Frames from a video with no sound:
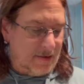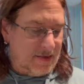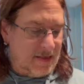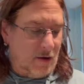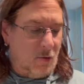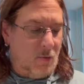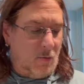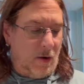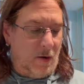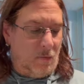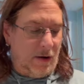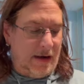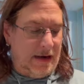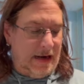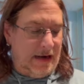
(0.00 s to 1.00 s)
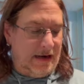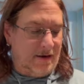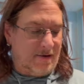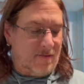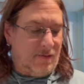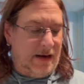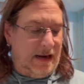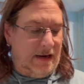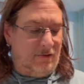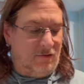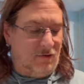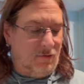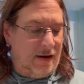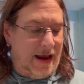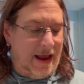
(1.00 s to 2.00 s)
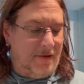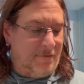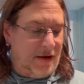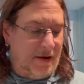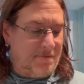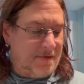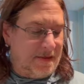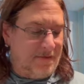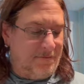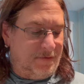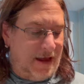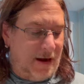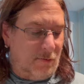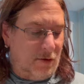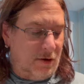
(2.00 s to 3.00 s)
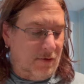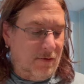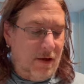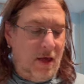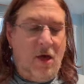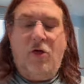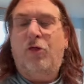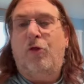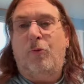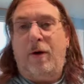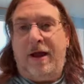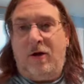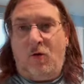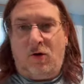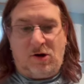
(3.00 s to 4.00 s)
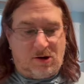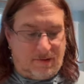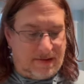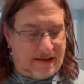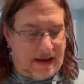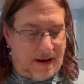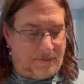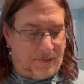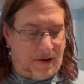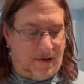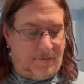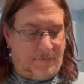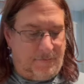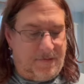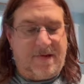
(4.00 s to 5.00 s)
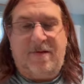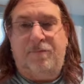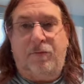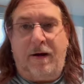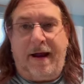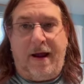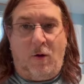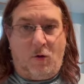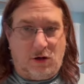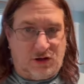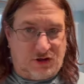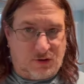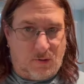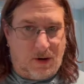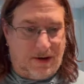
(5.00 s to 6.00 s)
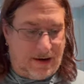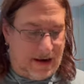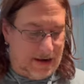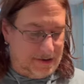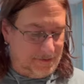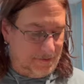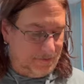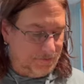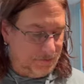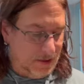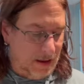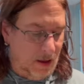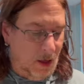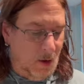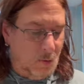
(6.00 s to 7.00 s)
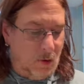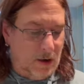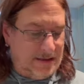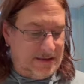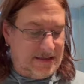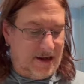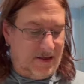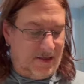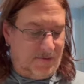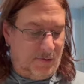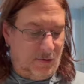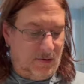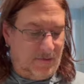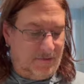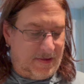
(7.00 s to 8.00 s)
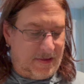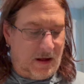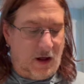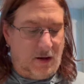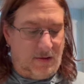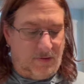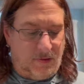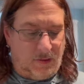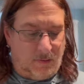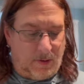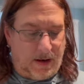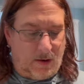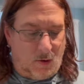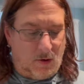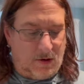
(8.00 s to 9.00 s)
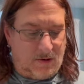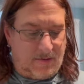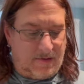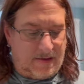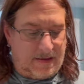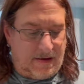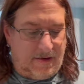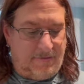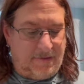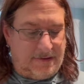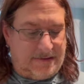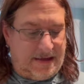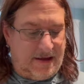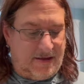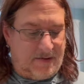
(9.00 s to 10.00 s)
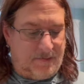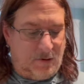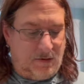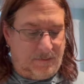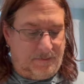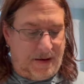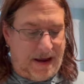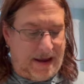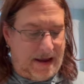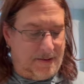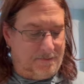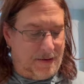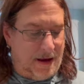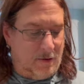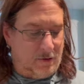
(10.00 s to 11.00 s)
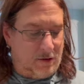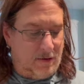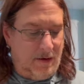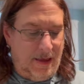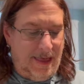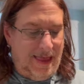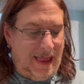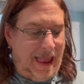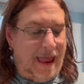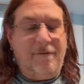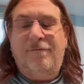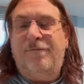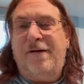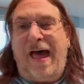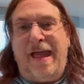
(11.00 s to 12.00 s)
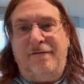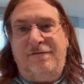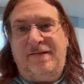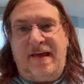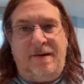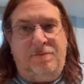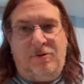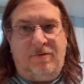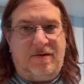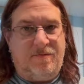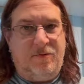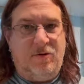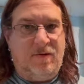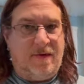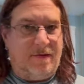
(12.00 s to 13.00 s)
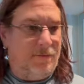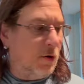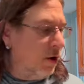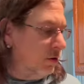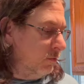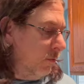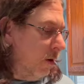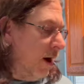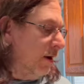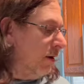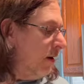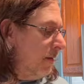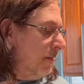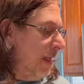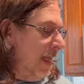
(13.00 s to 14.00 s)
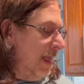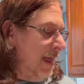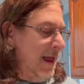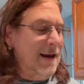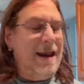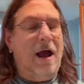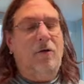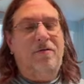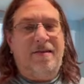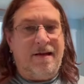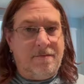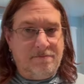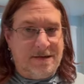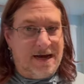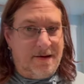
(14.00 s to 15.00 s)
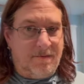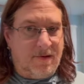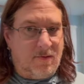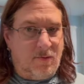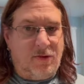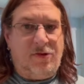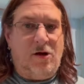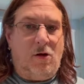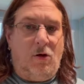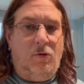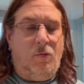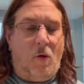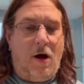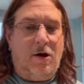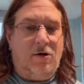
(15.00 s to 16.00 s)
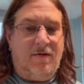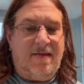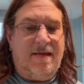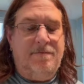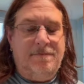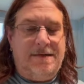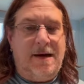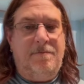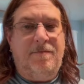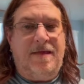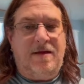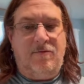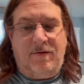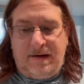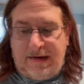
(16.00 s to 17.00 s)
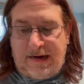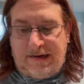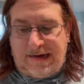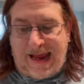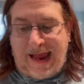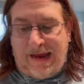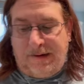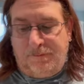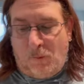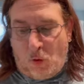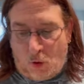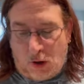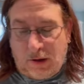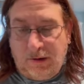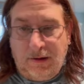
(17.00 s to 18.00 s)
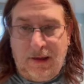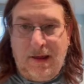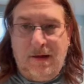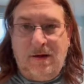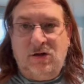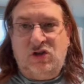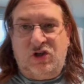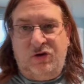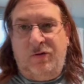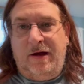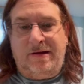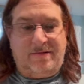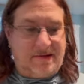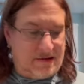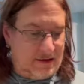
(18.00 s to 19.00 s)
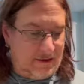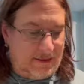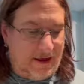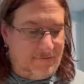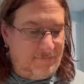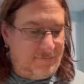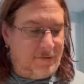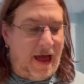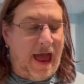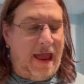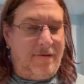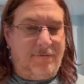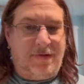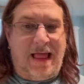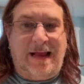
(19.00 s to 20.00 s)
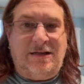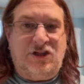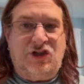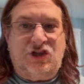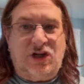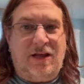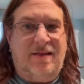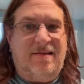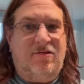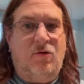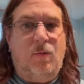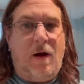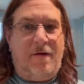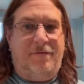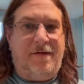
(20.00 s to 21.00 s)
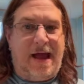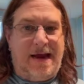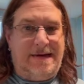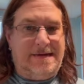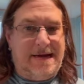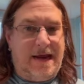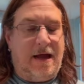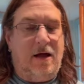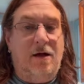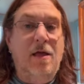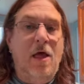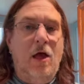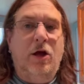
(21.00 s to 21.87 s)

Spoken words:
So, what we need is 2.5 cups of flour, 3/4 cup of spray or shortening, 1 teaspoon of salt and 3/4 teaspoon of baking powder, and 5 tablespoons of cold water. Now, sometimes with the cold water, sometimes you need to add more to it than 5. That's just a rough idea.